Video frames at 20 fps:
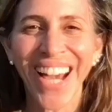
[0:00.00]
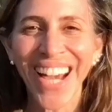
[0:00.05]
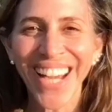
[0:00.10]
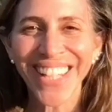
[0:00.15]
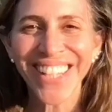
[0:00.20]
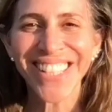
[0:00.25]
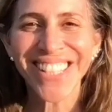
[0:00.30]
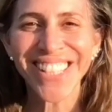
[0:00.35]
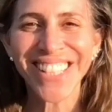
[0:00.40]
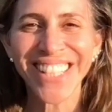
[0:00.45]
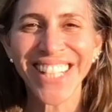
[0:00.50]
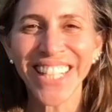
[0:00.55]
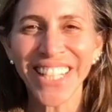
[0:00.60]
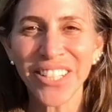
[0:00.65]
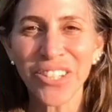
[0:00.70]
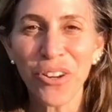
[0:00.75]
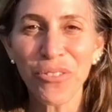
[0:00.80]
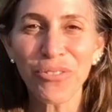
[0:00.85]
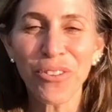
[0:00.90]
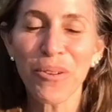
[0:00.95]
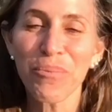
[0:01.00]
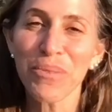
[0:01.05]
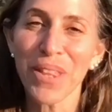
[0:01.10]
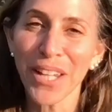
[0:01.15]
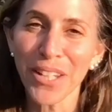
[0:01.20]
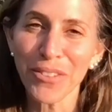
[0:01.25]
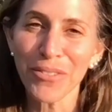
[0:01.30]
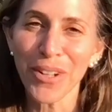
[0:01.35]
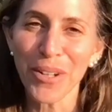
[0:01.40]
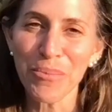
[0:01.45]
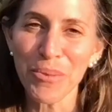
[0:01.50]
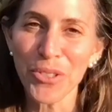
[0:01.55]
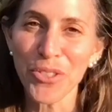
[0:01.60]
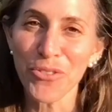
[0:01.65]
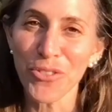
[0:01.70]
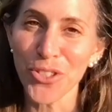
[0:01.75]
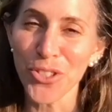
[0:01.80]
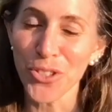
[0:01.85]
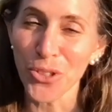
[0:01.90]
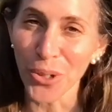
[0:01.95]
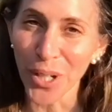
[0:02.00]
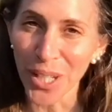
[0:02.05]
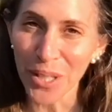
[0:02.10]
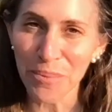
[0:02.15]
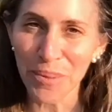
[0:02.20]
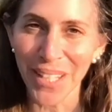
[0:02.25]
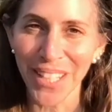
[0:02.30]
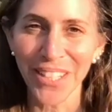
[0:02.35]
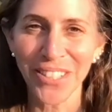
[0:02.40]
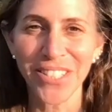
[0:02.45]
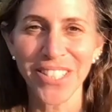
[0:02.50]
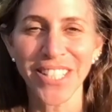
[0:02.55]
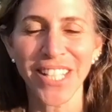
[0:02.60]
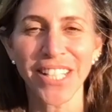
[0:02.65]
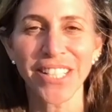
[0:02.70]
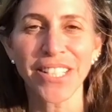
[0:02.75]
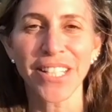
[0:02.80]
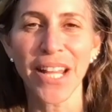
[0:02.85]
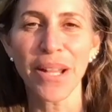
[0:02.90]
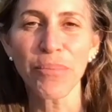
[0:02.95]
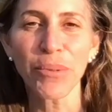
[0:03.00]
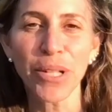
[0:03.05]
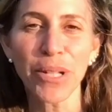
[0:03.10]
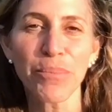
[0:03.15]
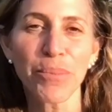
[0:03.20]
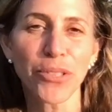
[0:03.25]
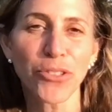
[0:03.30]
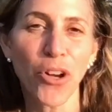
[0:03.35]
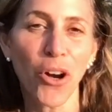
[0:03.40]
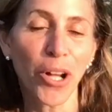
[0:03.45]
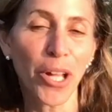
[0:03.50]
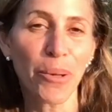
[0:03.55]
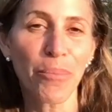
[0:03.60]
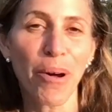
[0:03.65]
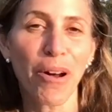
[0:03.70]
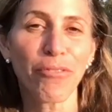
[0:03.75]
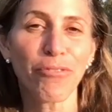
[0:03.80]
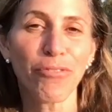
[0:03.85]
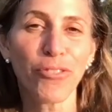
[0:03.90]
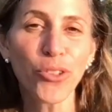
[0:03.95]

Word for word: Hi, this is Galit Goldfarb. Thank you very much for joining me here today. Today I'm going to be talking about